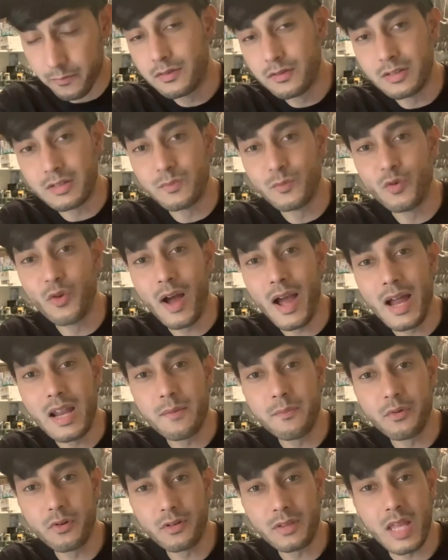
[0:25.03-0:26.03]
The small
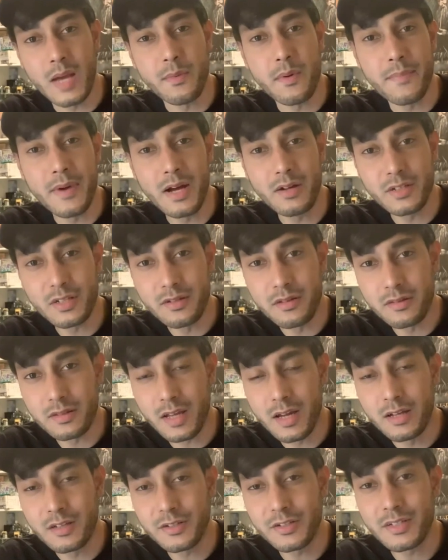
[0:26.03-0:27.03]
handbook that I'm about to
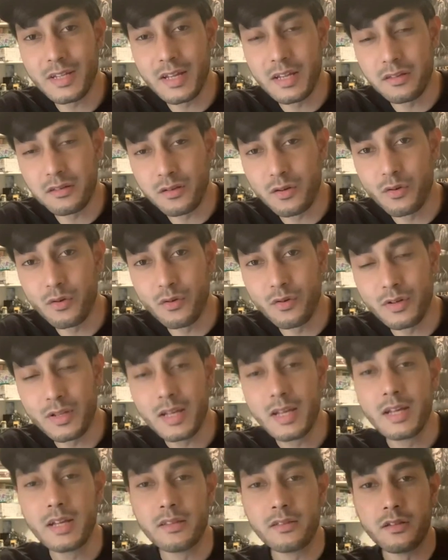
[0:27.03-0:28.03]
discuss is called
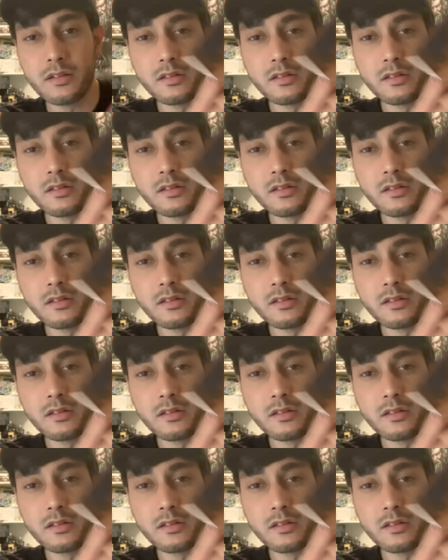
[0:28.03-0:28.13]
The